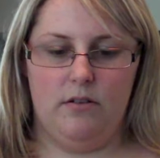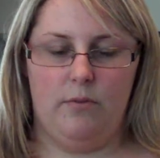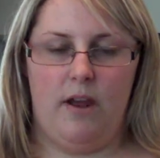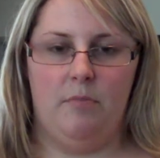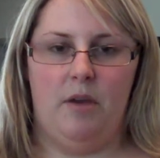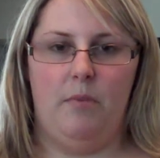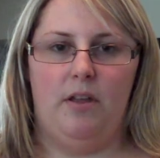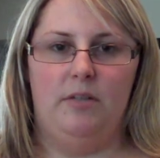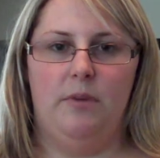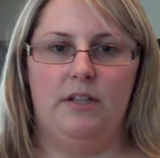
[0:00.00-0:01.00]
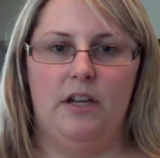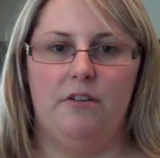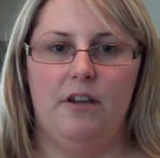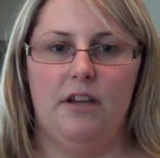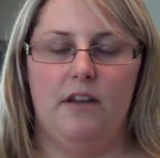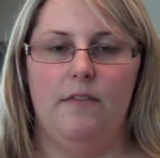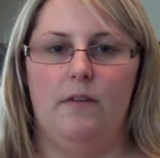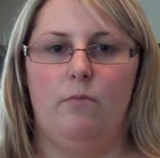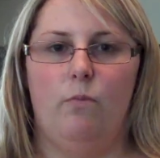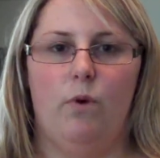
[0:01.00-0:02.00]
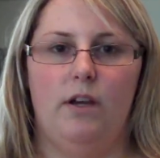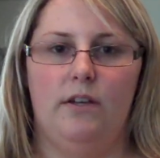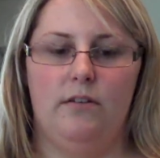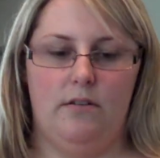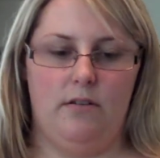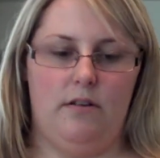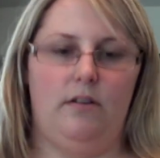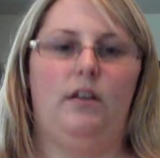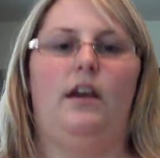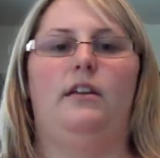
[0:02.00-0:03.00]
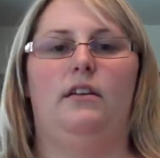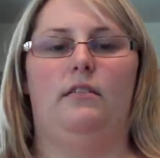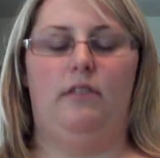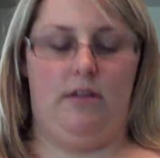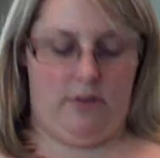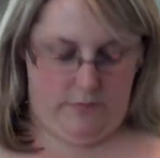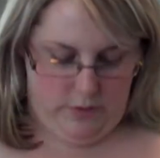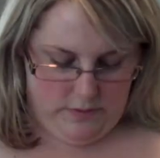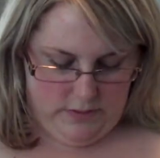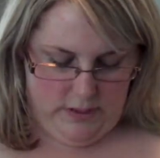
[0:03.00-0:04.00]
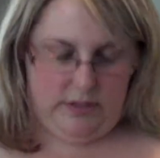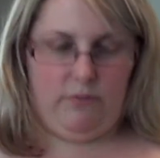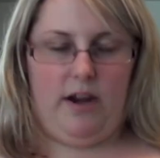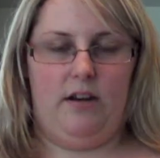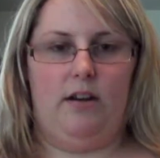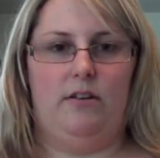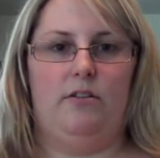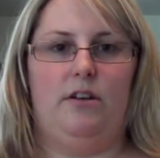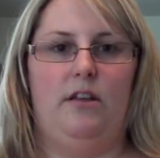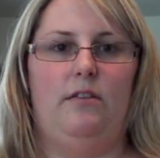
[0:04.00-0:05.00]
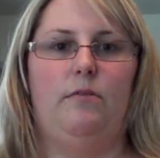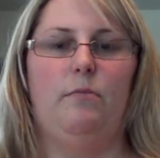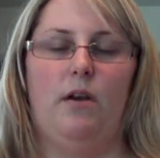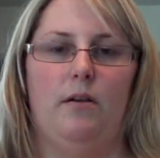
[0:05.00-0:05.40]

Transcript: around my belly button area, and then 1 kind of, I don't know if you can see it, like right underneath